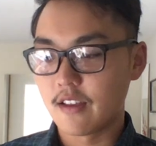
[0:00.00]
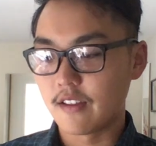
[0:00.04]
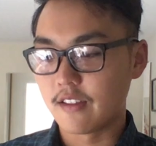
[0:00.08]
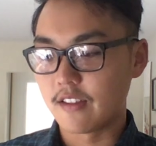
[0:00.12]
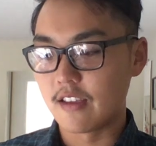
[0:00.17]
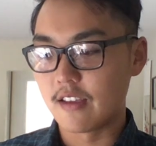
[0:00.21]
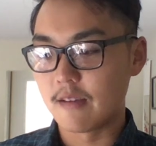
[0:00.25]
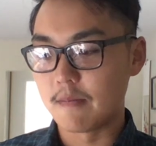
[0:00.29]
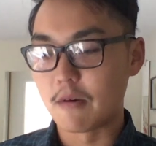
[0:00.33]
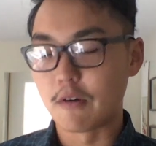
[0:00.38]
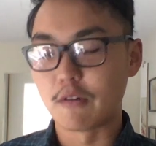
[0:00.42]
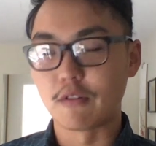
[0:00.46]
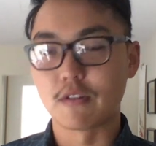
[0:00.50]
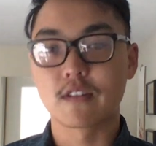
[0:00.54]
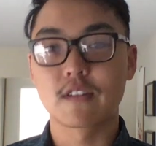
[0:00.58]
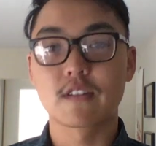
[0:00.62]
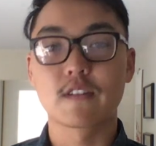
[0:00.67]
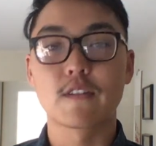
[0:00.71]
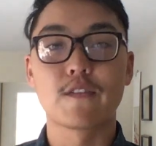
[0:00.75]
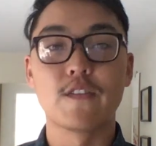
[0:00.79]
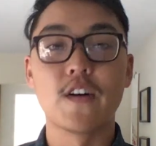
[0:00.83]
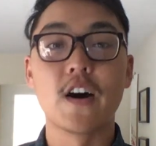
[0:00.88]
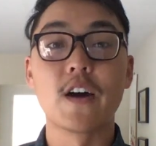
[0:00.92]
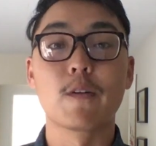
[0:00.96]
the
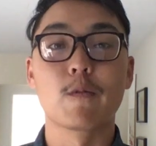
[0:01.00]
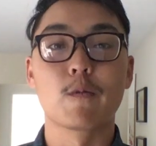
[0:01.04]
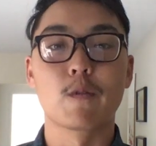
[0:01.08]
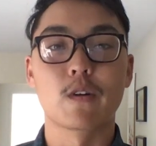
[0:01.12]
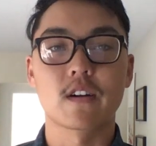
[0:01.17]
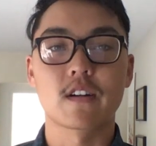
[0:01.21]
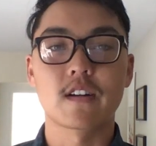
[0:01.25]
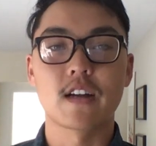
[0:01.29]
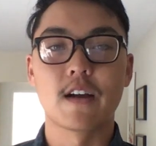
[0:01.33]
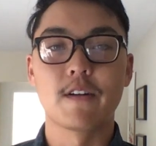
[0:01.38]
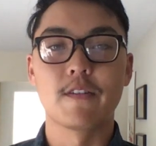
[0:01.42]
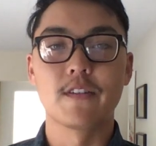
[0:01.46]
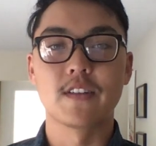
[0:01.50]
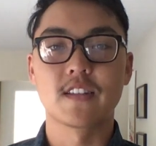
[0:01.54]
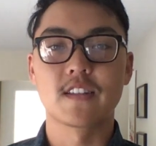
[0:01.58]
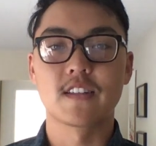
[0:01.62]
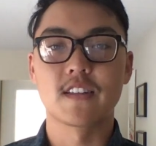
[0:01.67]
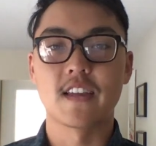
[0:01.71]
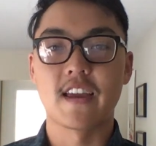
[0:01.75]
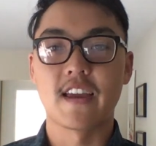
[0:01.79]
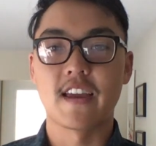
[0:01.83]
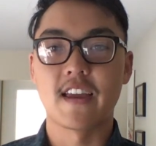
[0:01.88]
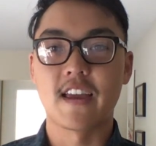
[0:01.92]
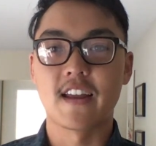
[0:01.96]
most fun work, I would say.